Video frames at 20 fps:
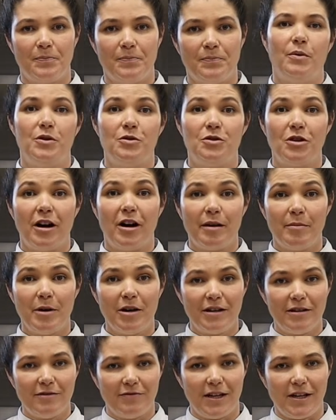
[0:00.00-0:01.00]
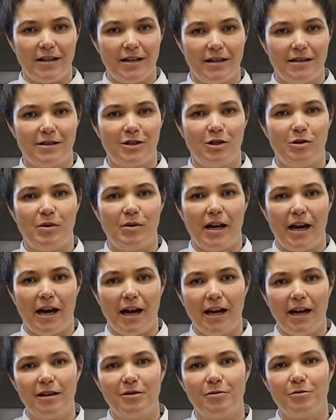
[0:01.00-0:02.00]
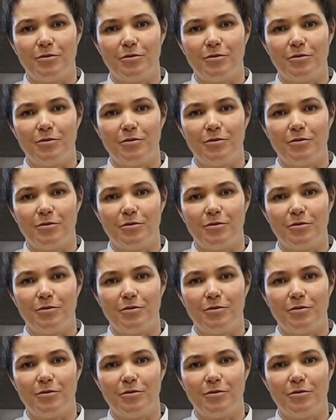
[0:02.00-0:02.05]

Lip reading: When you talk about convenience, you can't